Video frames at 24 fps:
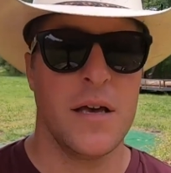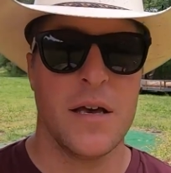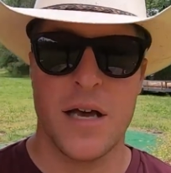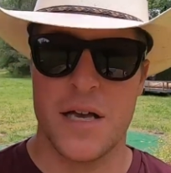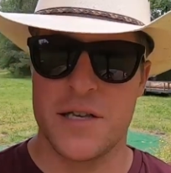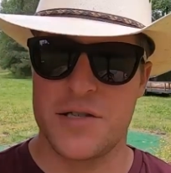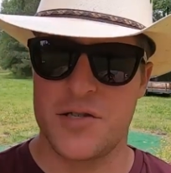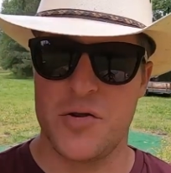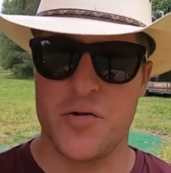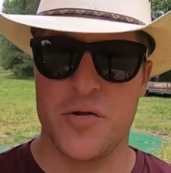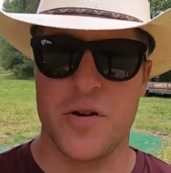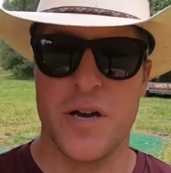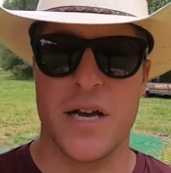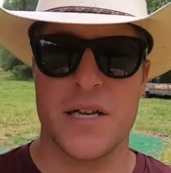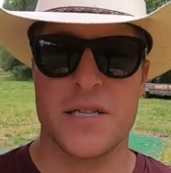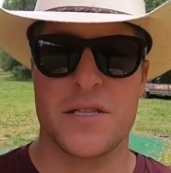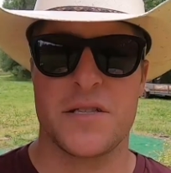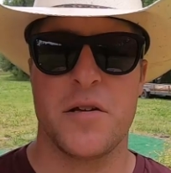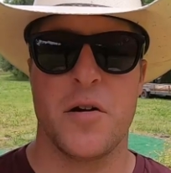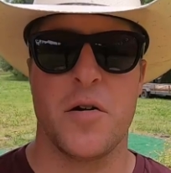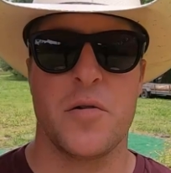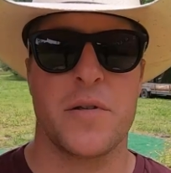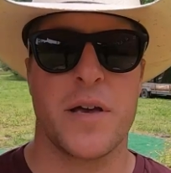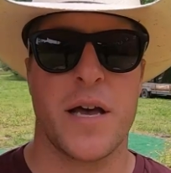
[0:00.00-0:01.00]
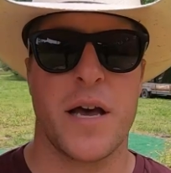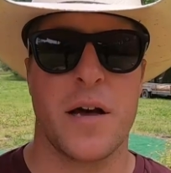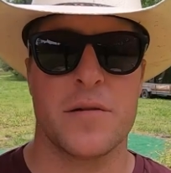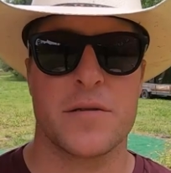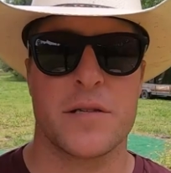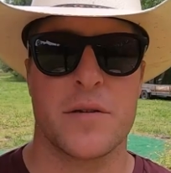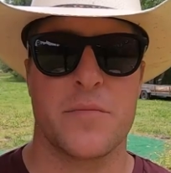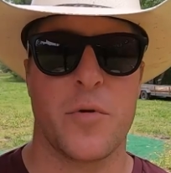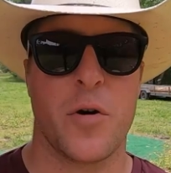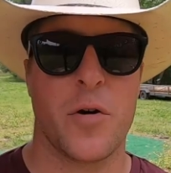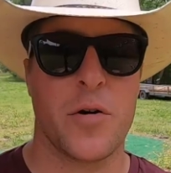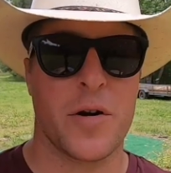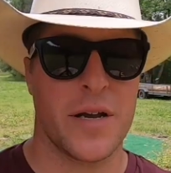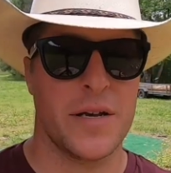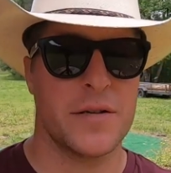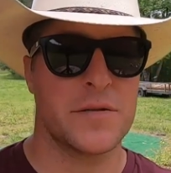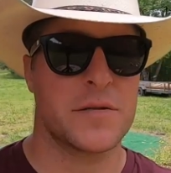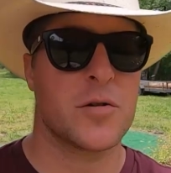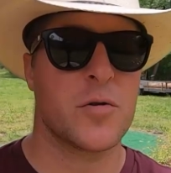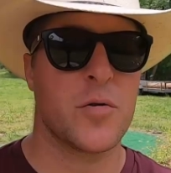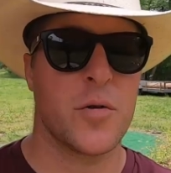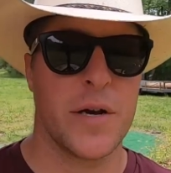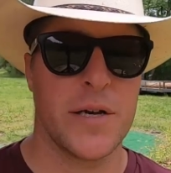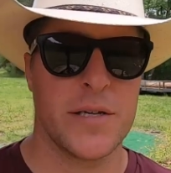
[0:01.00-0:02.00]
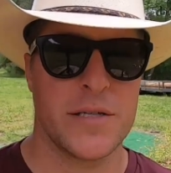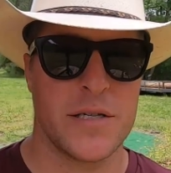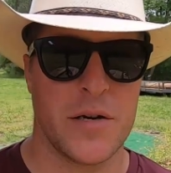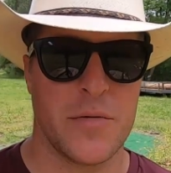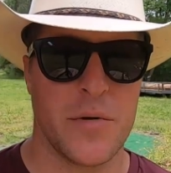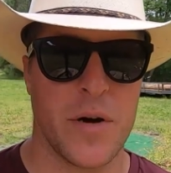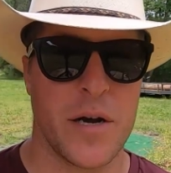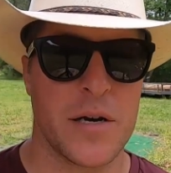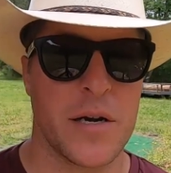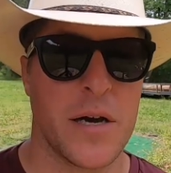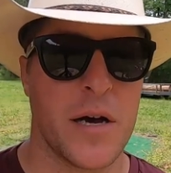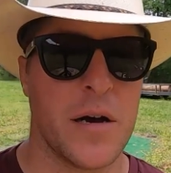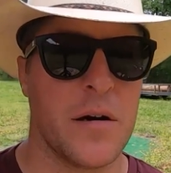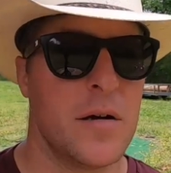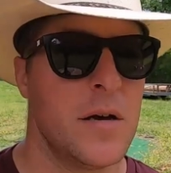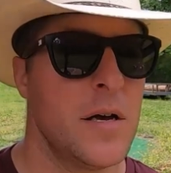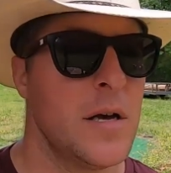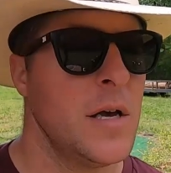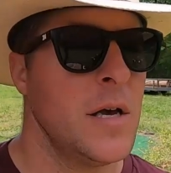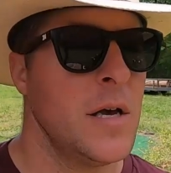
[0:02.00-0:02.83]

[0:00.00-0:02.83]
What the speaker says: As you guys know, the housing market is crazy right now.